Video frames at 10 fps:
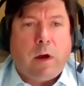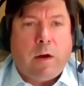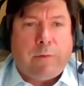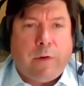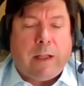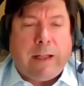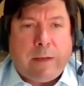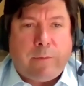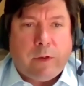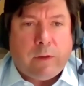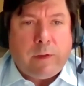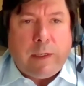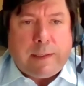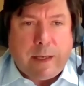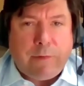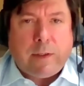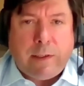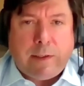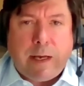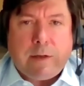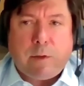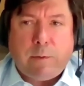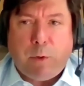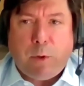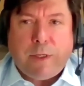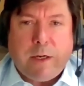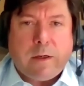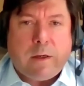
of landfill, 70,000 per year.